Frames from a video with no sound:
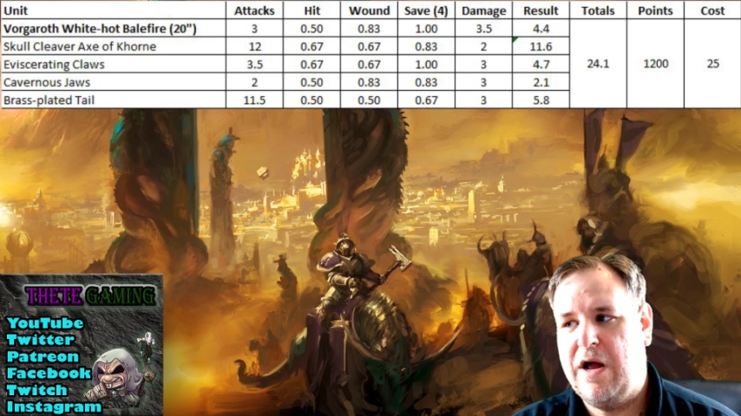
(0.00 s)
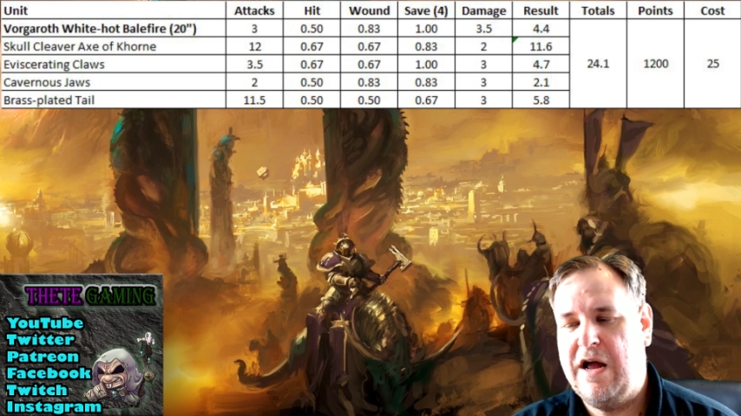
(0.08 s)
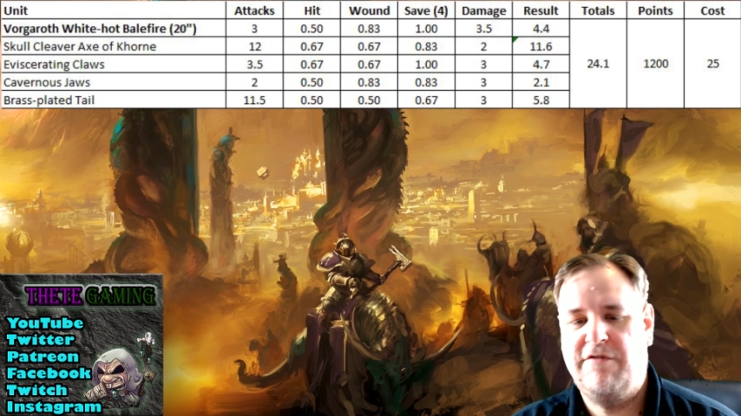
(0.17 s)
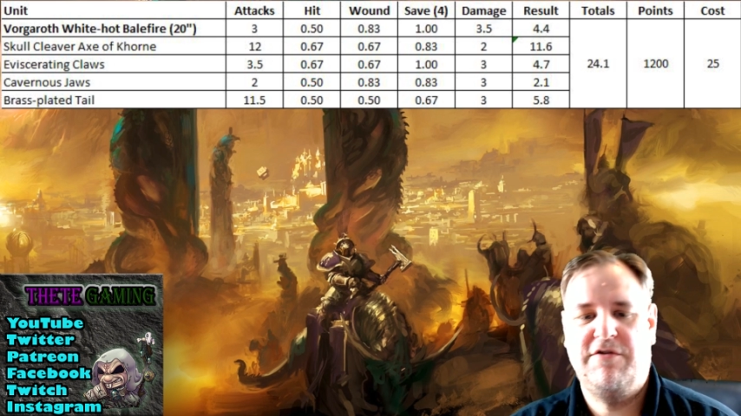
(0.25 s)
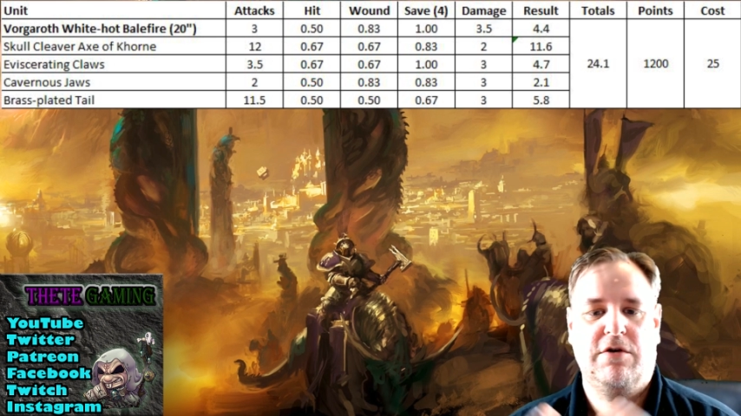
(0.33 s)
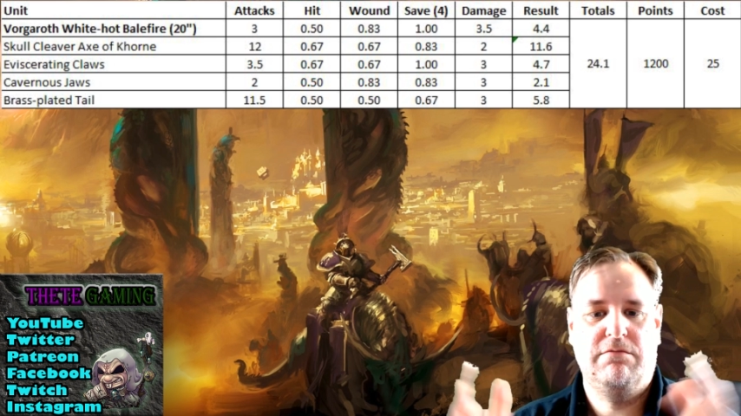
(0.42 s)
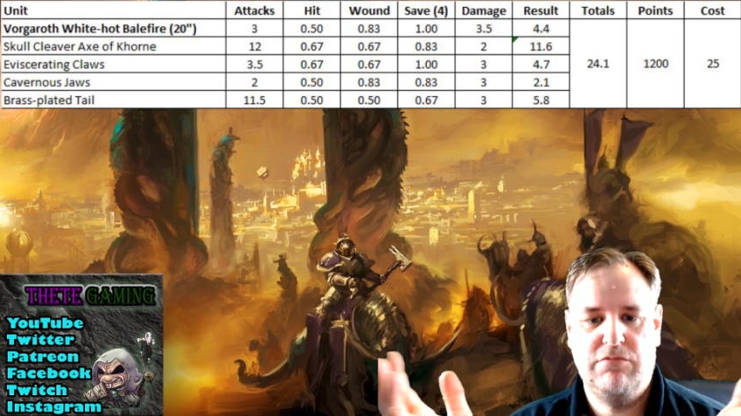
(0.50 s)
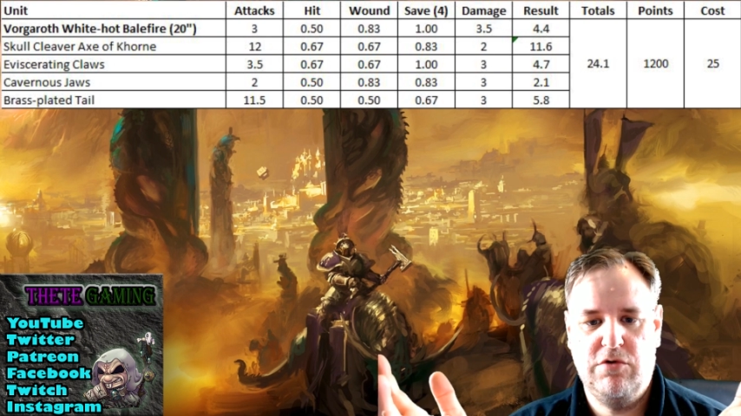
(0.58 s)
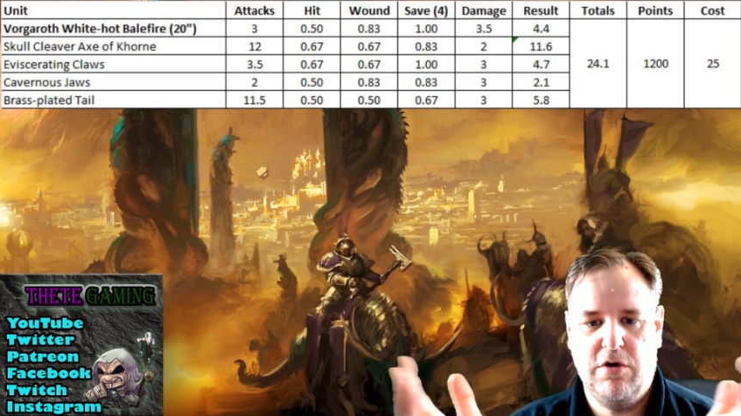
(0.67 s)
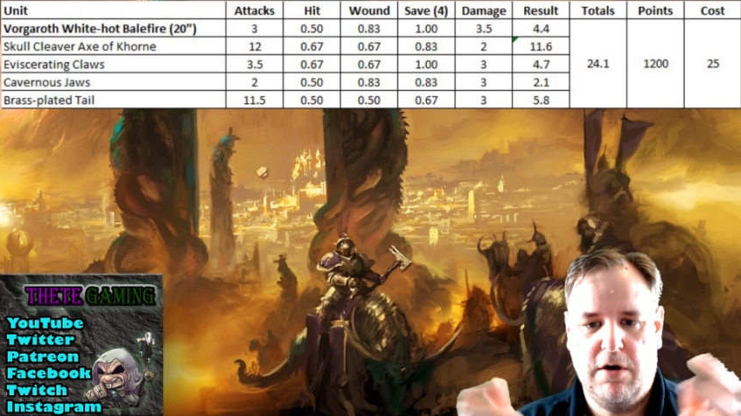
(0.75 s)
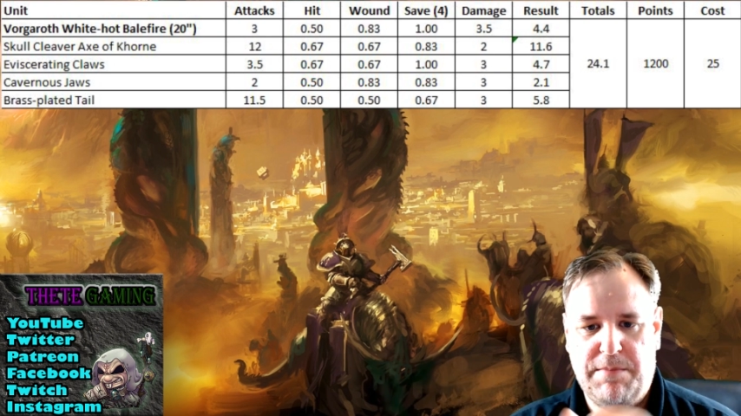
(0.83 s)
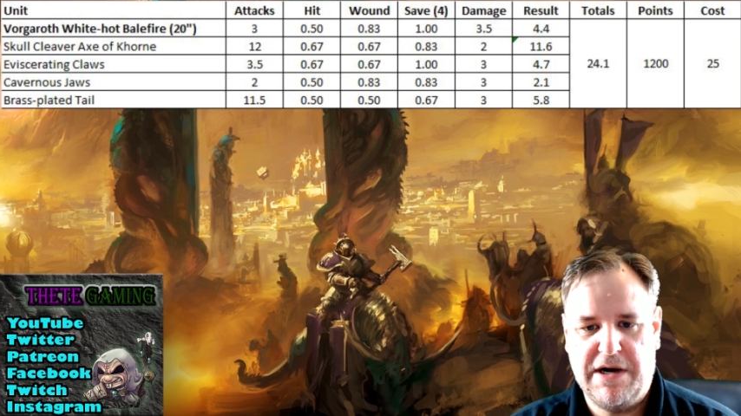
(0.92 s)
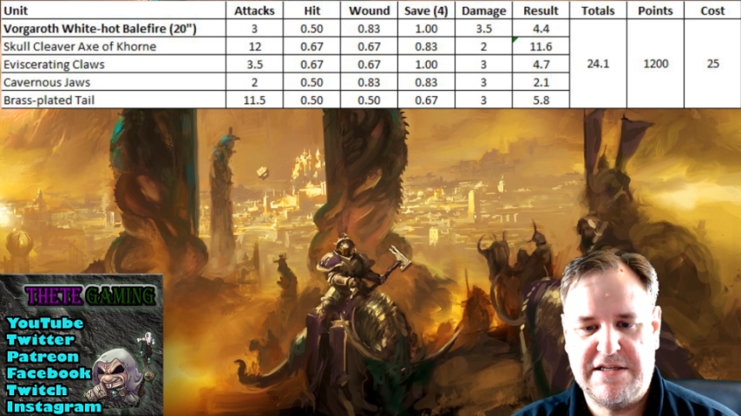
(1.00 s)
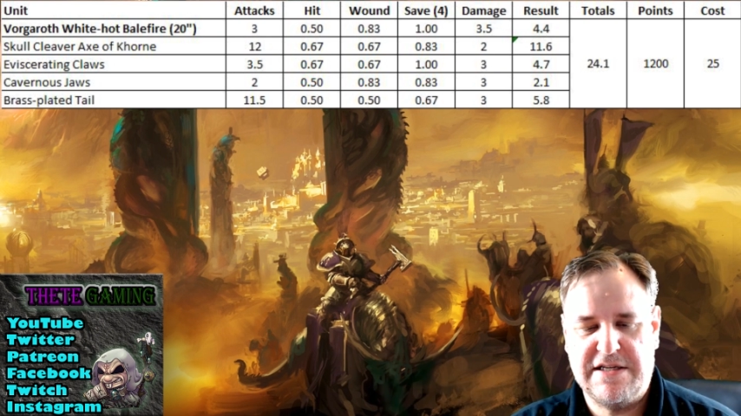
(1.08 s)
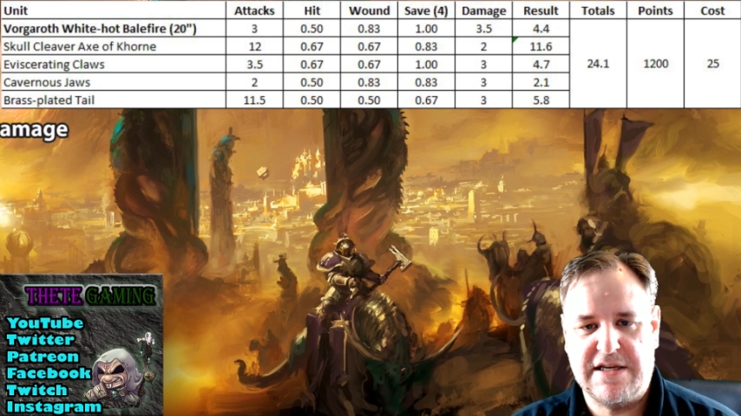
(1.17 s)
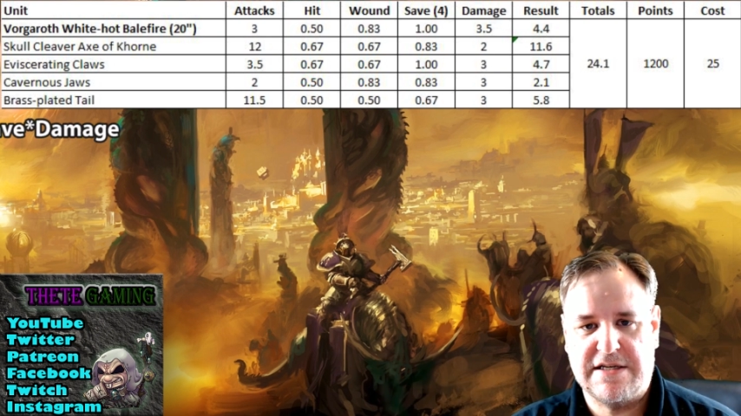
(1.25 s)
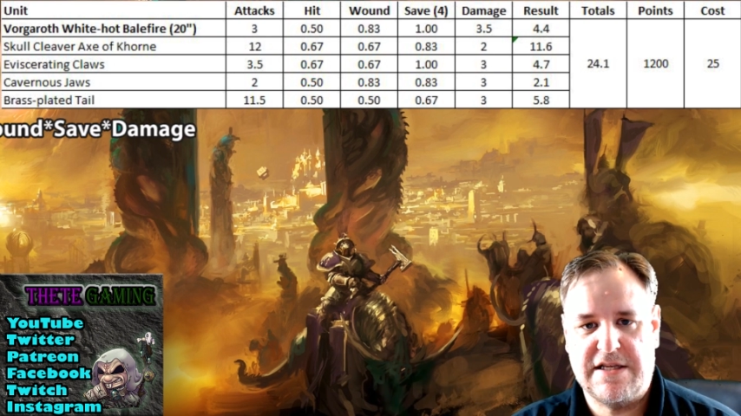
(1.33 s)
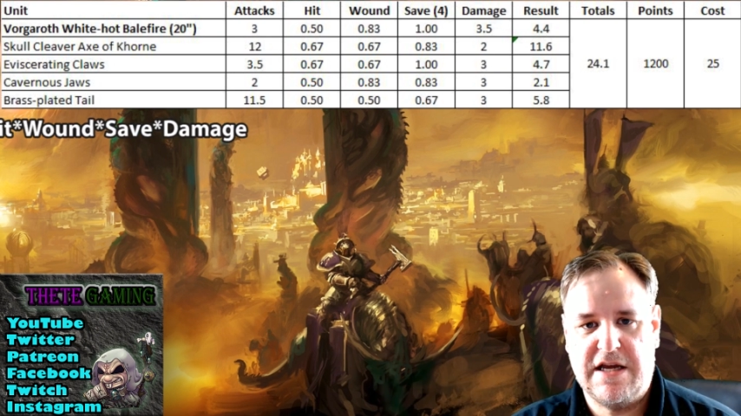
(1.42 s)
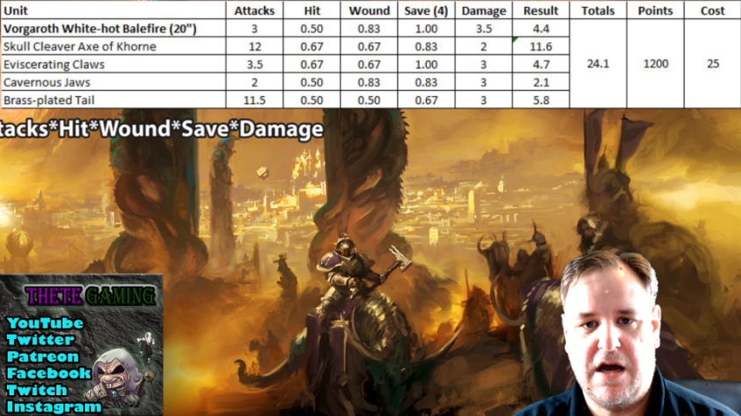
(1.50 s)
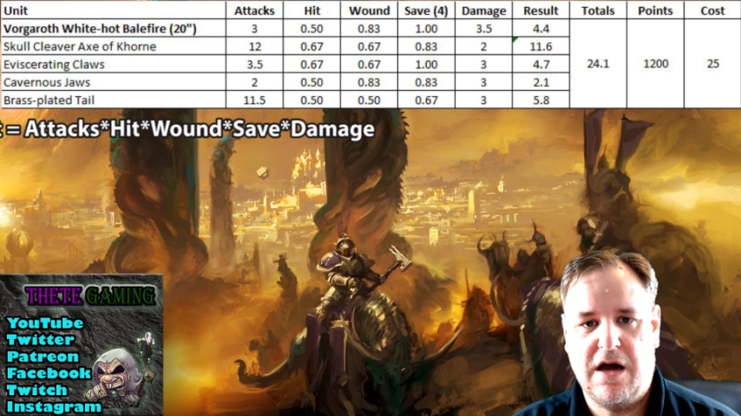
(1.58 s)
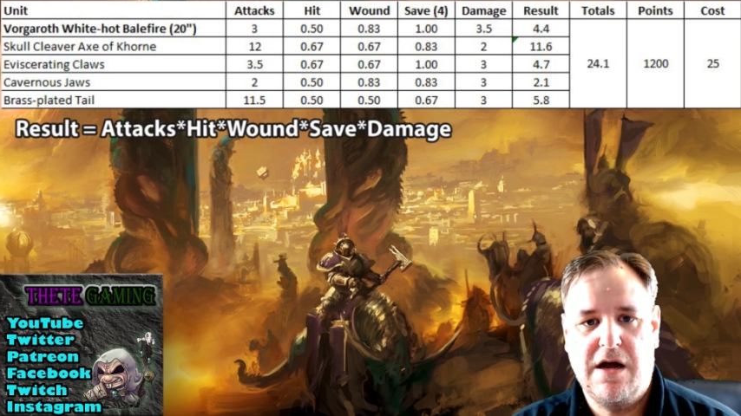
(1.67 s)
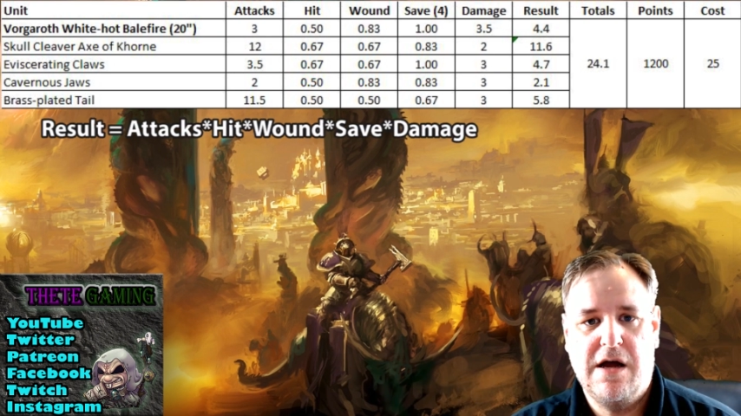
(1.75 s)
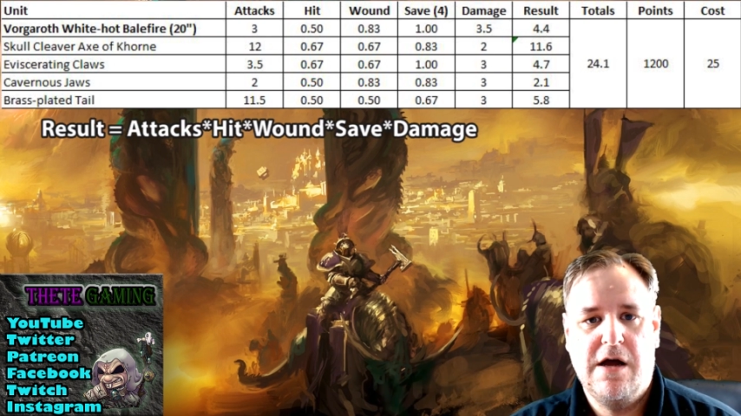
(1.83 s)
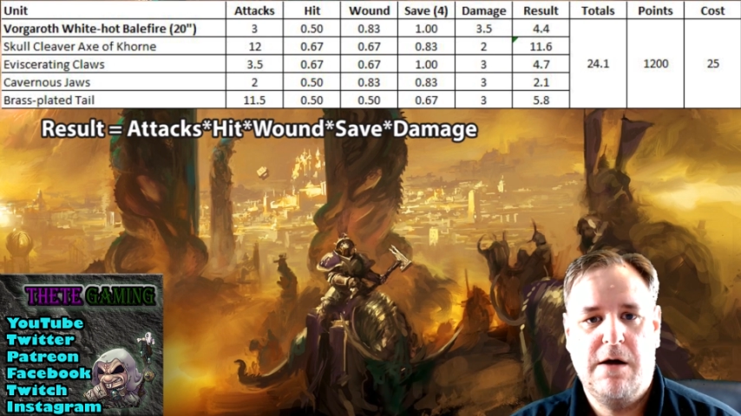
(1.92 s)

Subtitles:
have your abilities as they are,